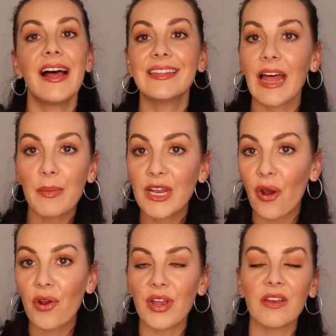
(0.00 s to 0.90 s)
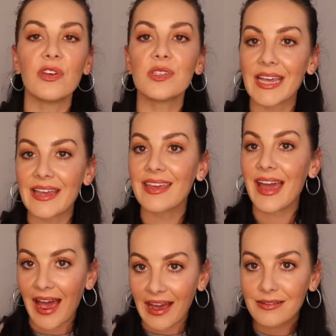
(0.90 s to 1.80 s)
Let me know if you see the
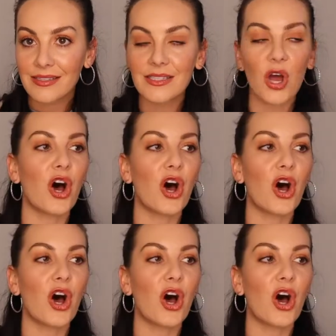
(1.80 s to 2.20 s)
ads